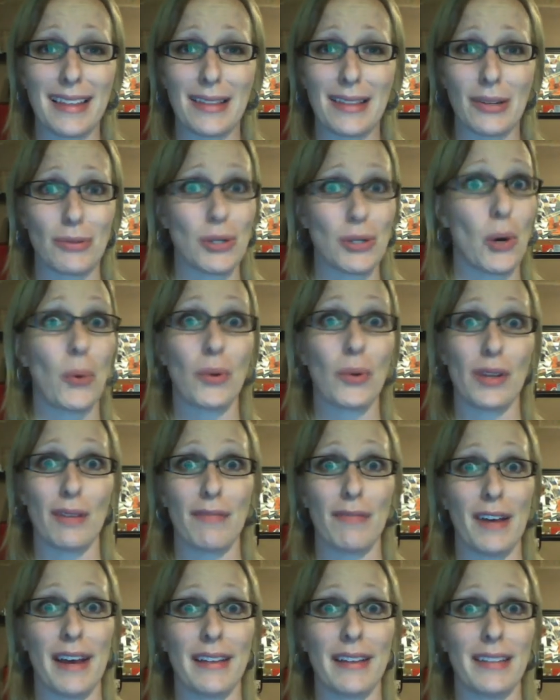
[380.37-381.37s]
that they're totally
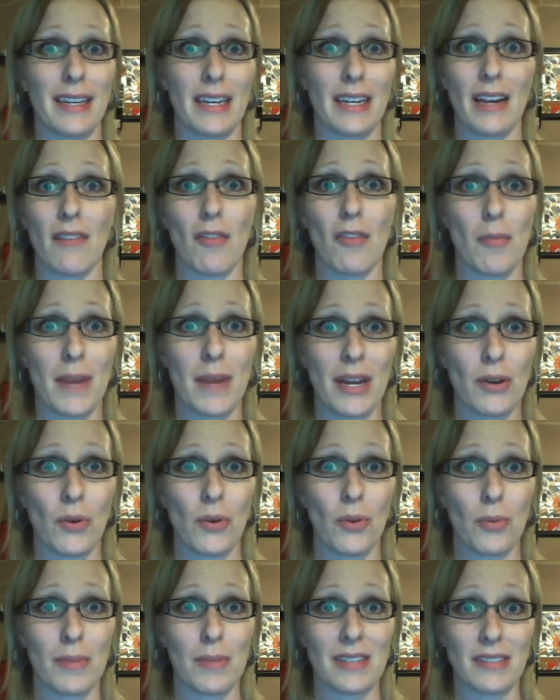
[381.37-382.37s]
fine letting everybody know
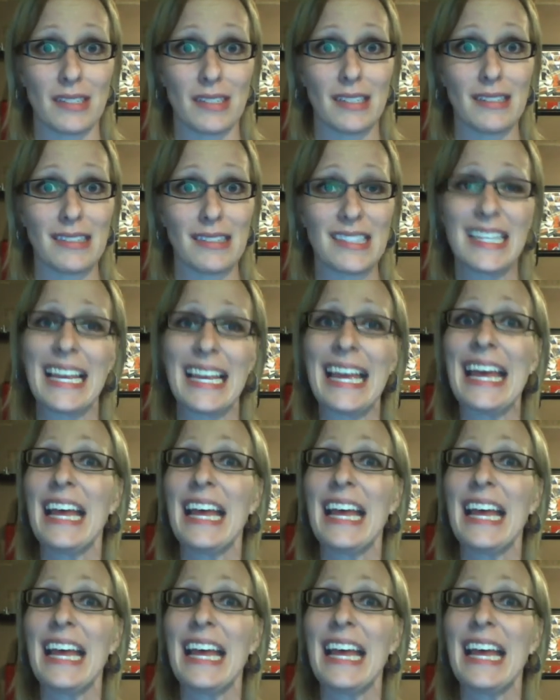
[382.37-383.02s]
their business,